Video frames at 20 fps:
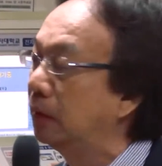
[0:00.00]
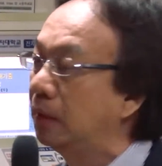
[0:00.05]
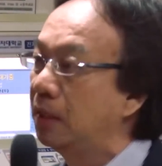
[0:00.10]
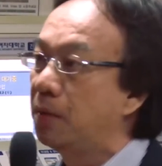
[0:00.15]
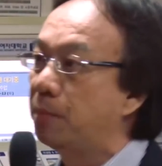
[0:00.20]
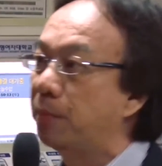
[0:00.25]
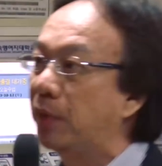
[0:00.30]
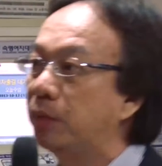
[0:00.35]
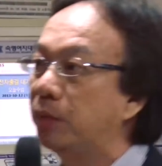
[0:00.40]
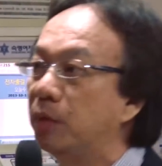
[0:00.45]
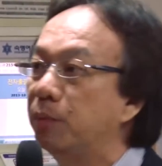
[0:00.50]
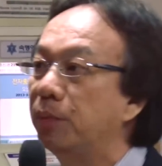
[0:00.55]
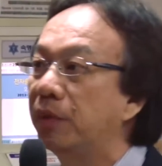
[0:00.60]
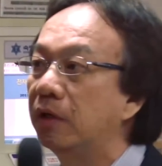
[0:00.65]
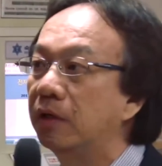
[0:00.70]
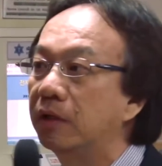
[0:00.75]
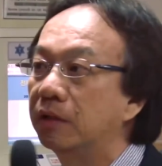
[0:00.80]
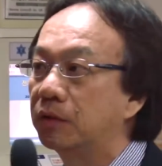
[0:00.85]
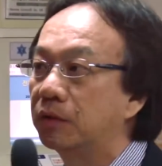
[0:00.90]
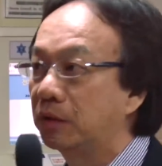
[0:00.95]
maybe
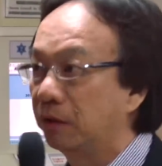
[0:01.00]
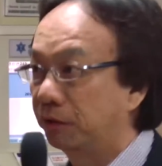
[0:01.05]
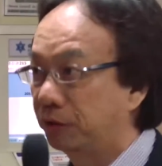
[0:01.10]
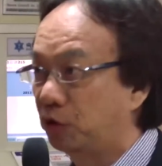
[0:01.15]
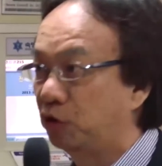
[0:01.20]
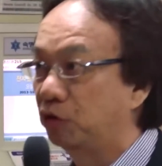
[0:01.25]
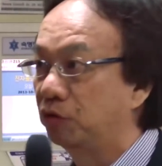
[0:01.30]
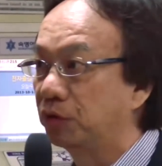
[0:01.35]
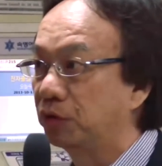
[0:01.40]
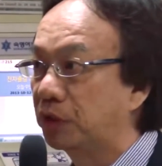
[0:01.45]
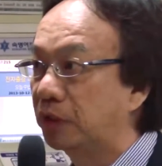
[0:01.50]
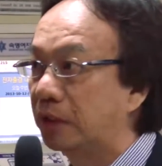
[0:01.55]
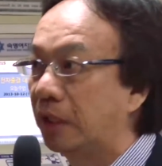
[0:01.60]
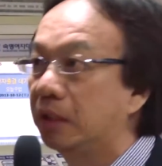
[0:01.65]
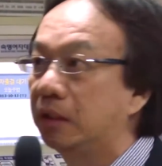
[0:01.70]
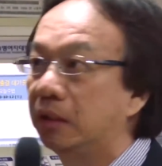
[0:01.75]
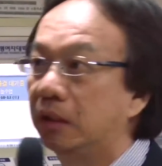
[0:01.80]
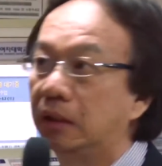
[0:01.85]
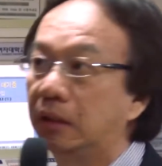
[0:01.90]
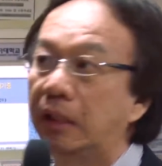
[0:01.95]
millions of students
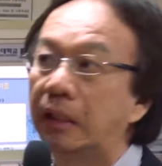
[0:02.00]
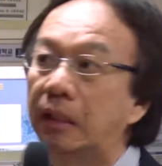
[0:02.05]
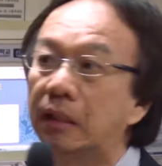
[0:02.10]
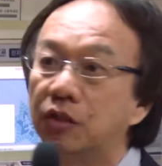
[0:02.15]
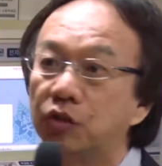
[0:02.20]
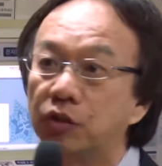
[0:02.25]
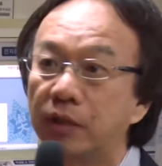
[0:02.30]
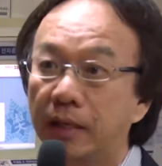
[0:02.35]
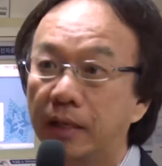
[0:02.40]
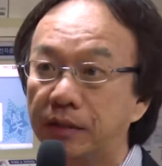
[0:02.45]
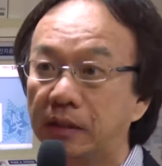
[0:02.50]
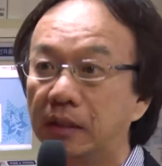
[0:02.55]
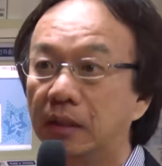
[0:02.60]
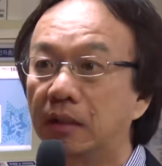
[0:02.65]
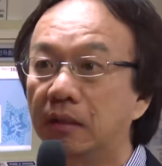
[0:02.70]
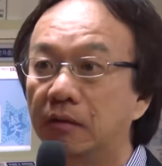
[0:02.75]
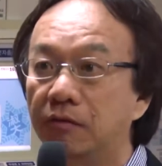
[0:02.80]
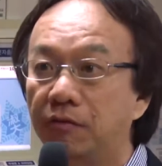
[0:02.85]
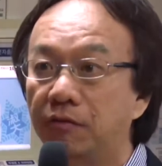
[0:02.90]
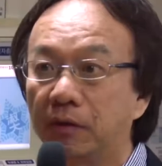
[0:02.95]
studying English as a
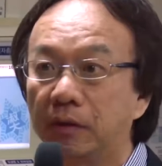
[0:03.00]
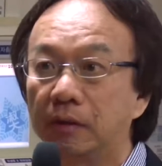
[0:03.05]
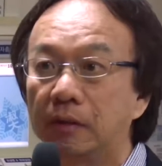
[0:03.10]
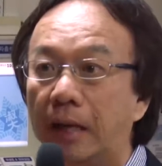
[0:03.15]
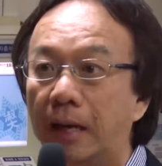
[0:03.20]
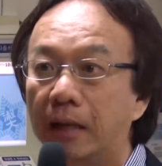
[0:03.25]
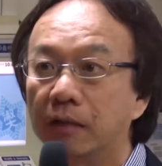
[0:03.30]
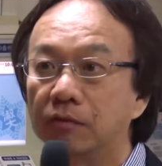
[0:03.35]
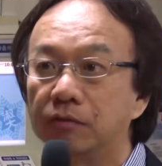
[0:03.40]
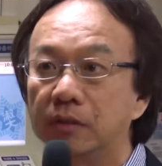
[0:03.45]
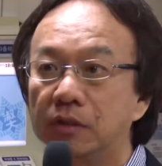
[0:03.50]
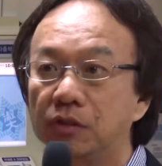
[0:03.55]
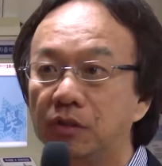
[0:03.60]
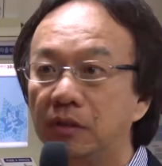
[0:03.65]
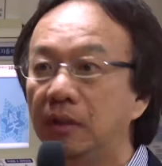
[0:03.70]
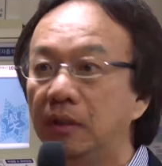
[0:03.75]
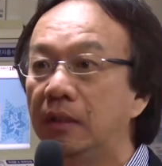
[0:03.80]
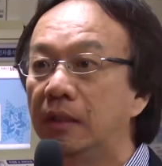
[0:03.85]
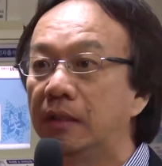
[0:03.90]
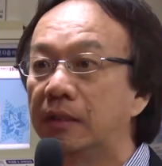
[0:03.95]
foreign language.
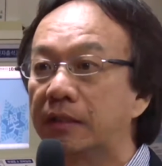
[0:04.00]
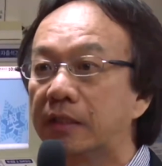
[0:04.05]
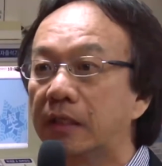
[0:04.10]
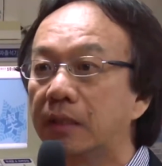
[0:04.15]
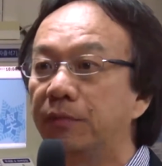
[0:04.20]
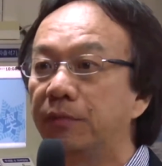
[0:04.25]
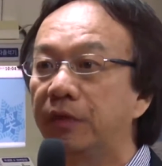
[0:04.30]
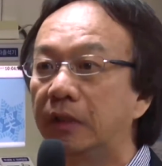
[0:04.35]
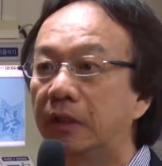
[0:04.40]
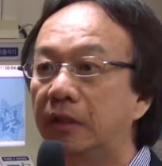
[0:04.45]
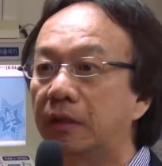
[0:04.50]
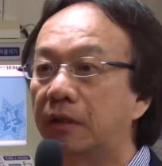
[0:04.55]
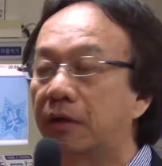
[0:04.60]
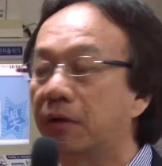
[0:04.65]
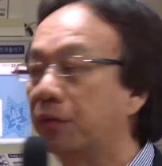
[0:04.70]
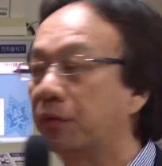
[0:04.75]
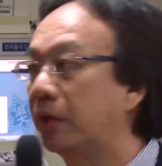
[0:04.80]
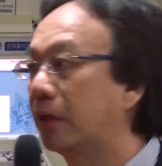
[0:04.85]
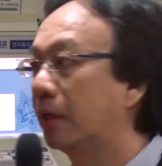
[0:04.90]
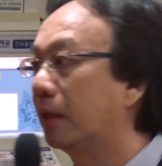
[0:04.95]
Same thing in
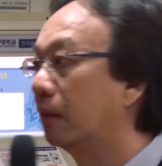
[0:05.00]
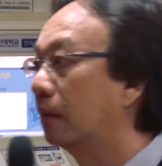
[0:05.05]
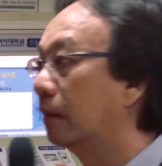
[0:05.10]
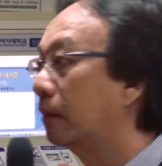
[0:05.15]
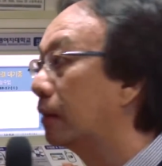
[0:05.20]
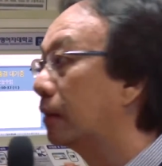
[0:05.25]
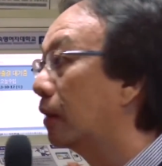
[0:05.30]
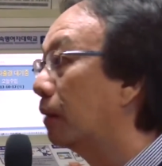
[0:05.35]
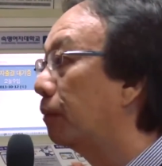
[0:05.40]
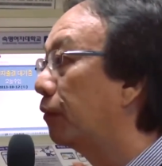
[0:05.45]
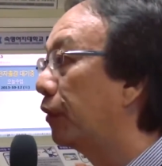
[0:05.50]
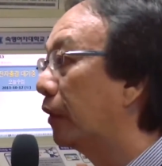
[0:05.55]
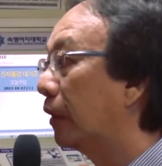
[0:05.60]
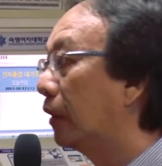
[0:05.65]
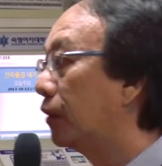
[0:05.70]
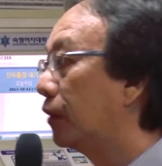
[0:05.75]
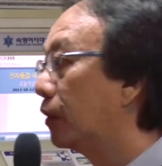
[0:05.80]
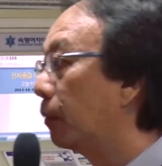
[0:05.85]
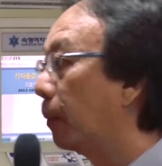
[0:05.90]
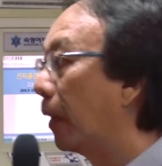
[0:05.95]
Korea, same thing
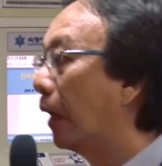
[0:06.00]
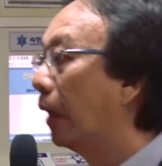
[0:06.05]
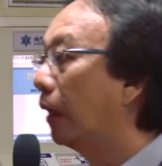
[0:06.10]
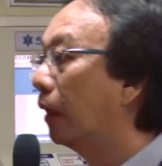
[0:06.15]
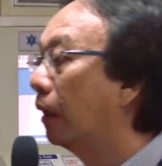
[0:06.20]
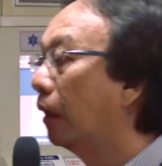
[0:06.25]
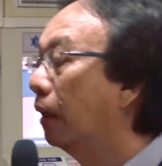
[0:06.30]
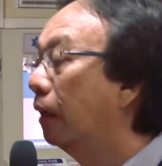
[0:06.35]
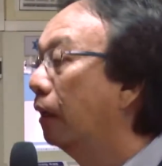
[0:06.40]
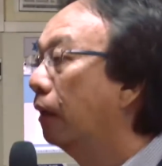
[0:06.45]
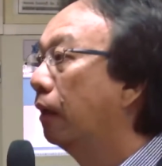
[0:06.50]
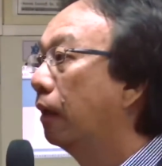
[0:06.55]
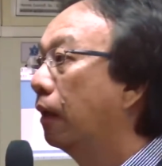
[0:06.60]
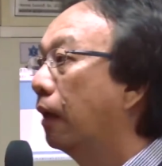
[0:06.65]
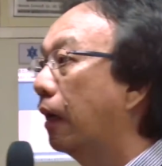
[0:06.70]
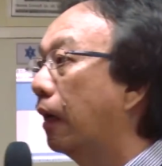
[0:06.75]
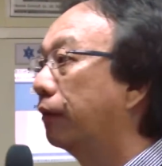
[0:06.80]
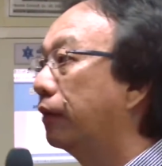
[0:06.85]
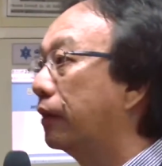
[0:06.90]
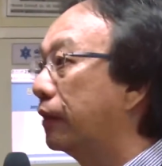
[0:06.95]
in Japan,
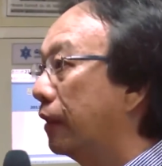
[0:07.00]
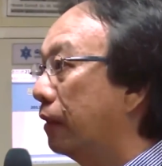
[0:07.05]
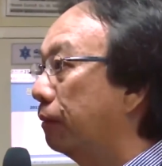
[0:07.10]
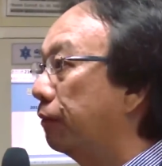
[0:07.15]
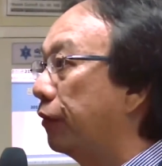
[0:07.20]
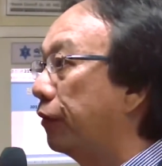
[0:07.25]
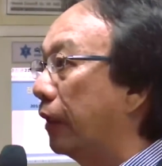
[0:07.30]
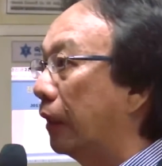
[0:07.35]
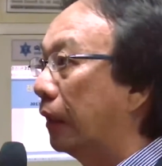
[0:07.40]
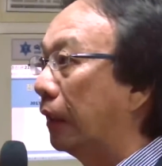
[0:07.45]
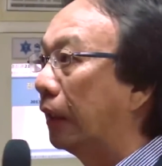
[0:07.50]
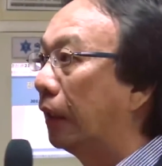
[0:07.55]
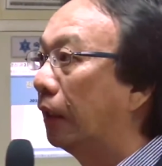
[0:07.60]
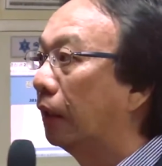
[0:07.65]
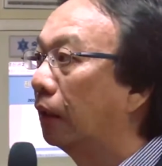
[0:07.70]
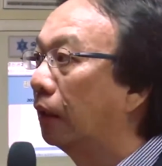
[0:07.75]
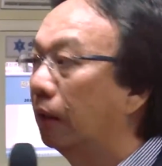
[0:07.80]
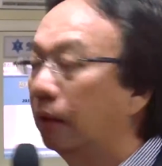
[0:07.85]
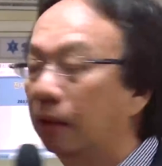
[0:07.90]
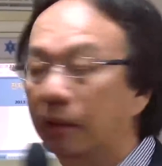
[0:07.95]
and the same thing
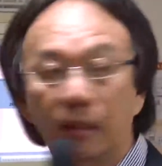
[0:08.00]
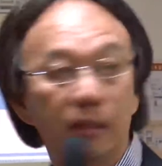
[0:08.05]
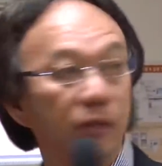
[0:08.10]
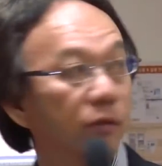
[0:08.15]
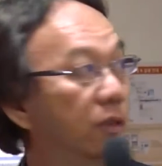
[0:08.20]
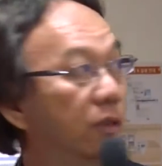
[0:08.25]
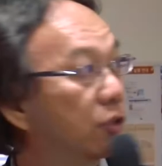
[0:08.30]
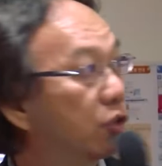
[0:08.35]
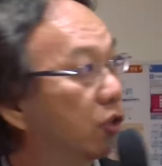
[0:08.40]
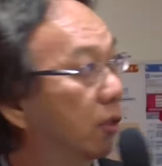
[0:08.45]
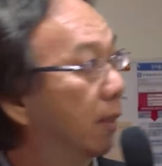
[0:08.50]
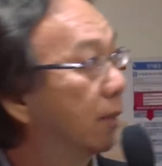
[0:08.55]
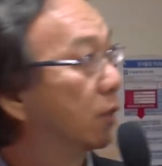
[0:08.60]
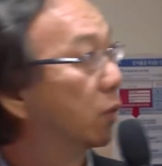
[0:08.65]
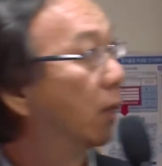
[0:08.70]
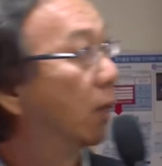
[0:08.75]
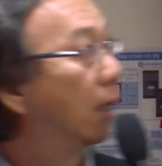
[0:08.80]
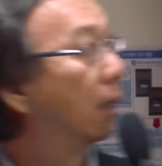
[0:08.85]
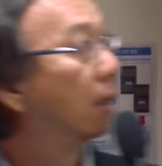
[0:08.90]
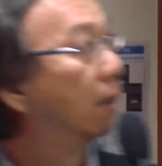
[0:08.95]
in Indonesia
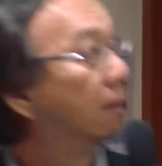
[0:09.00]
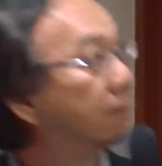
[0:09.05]
as well.